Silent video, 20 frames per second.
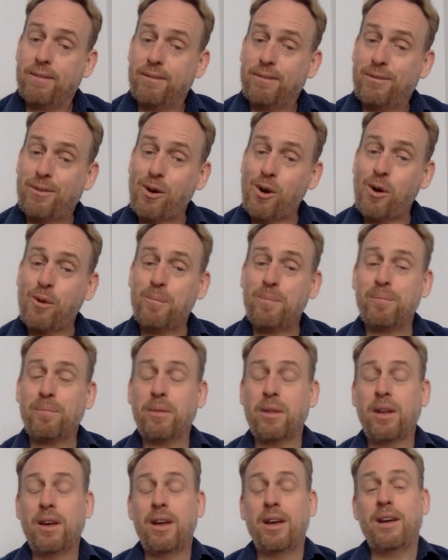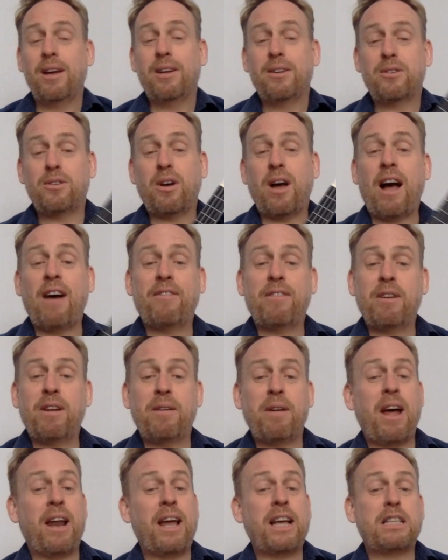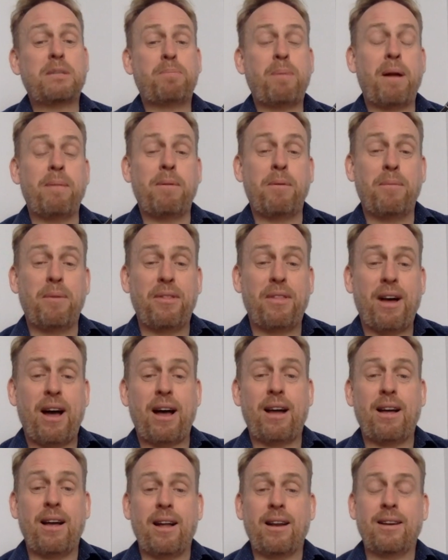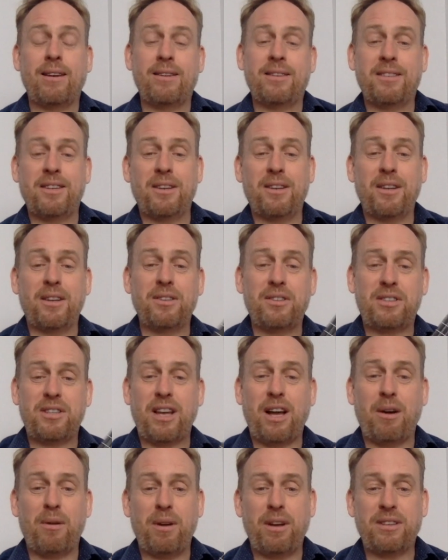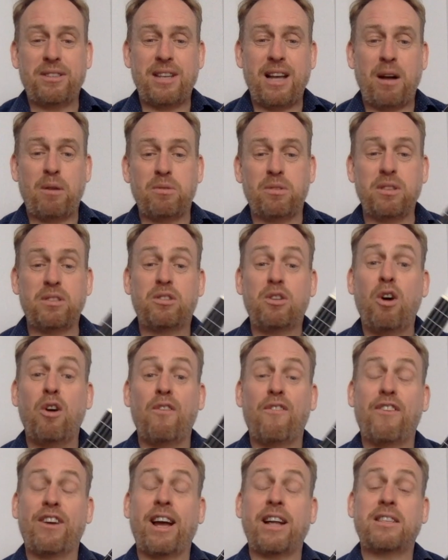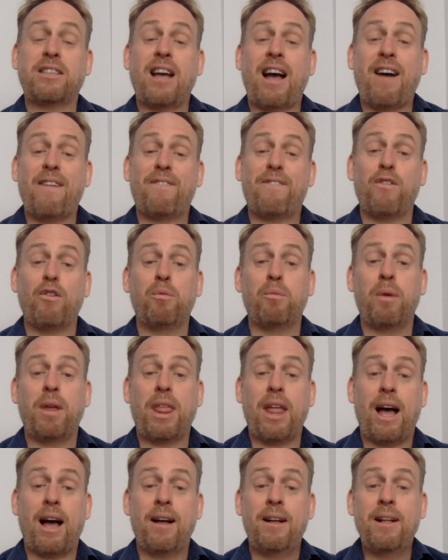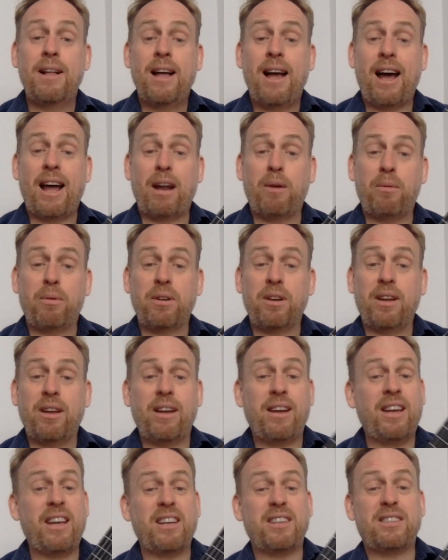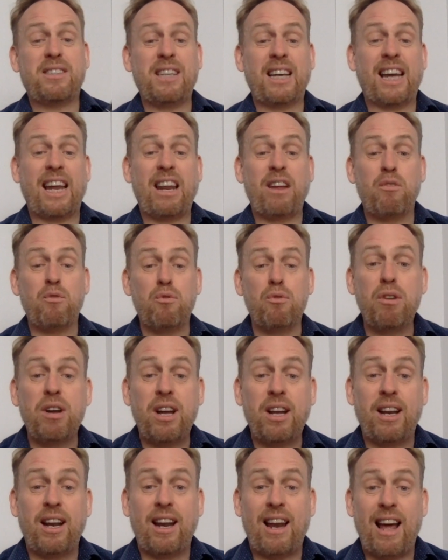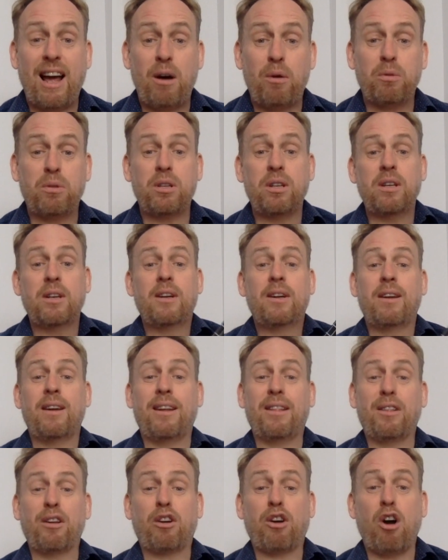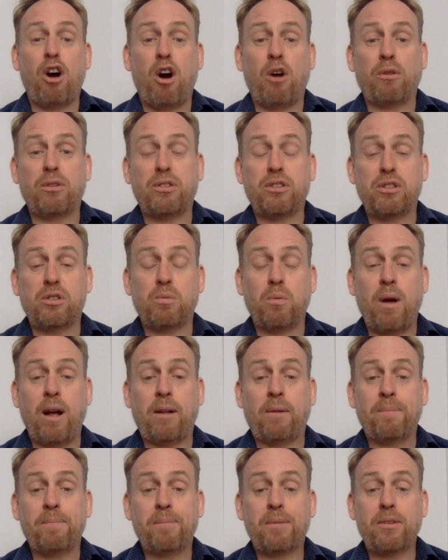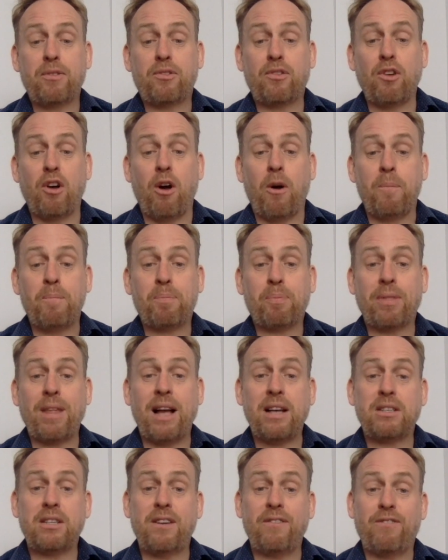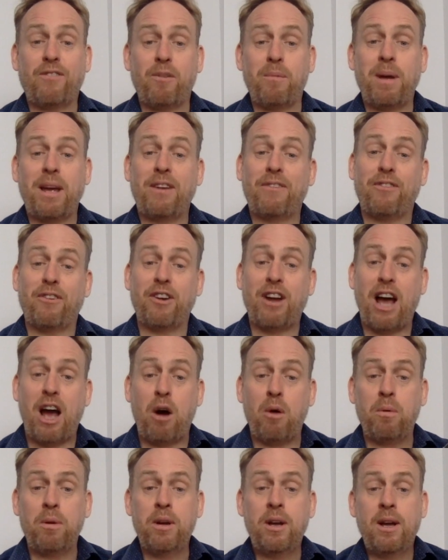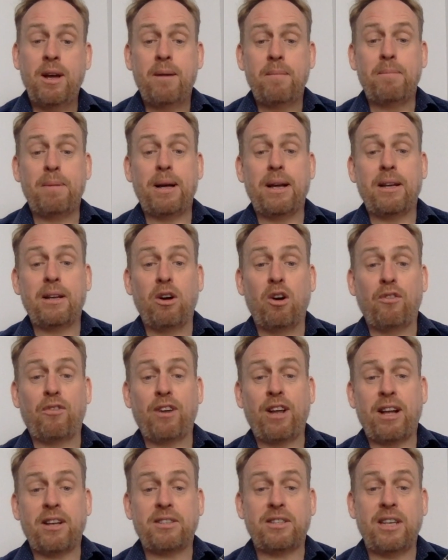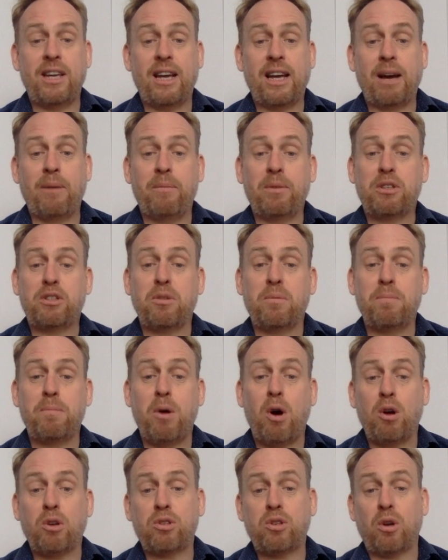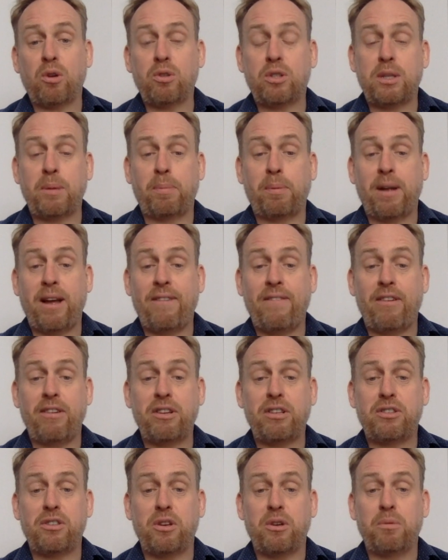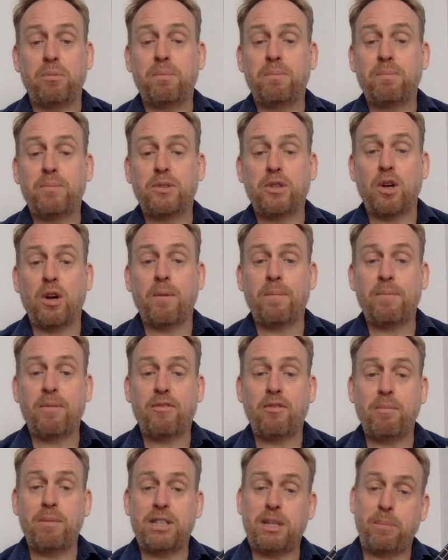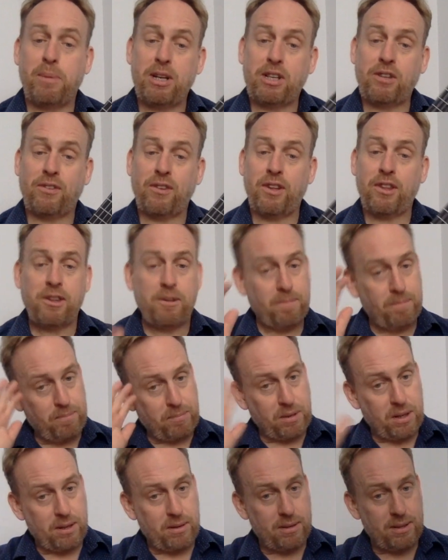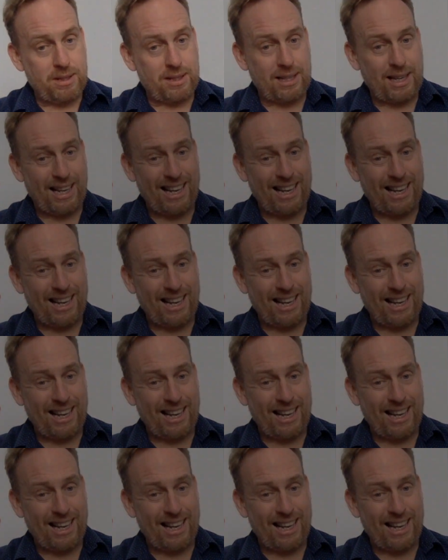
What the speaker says: 4. So have an experiment with that and see how it sounds. And don't forget to have fun with that. And I want to hear you singing it really loud in the chorus as well. So that's it for me for now. But hopefully I'll see you again with some more songs to play very soon. So from Mr. Pitchforth, see you